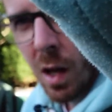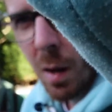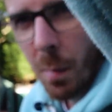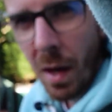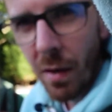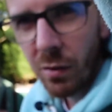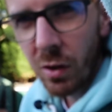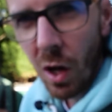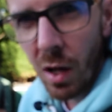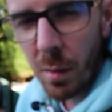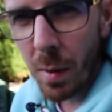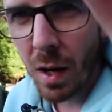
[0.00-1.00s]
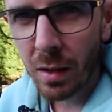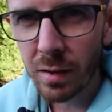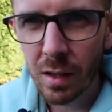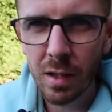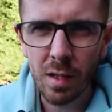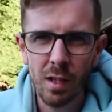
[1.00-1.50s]
Bit of start you
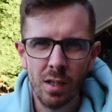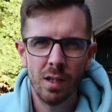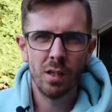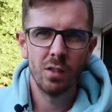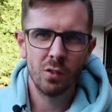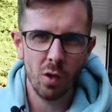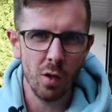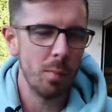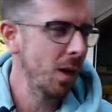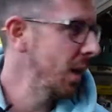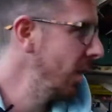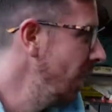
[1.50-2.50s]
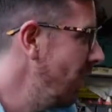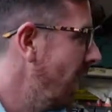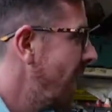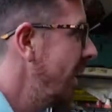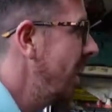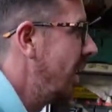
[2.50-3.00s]
bastard. It's got the bloody thing
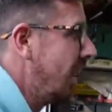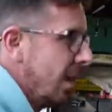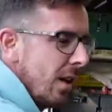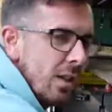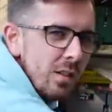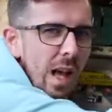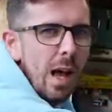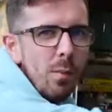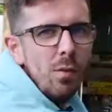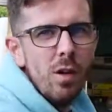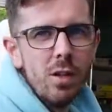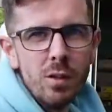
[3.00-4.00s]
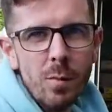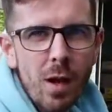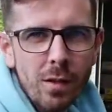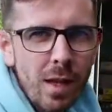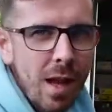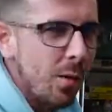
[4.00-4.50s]
running. It's absolutely
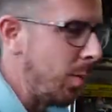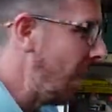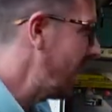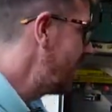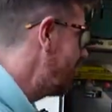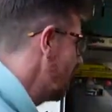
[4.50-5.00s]
smoked out of the place.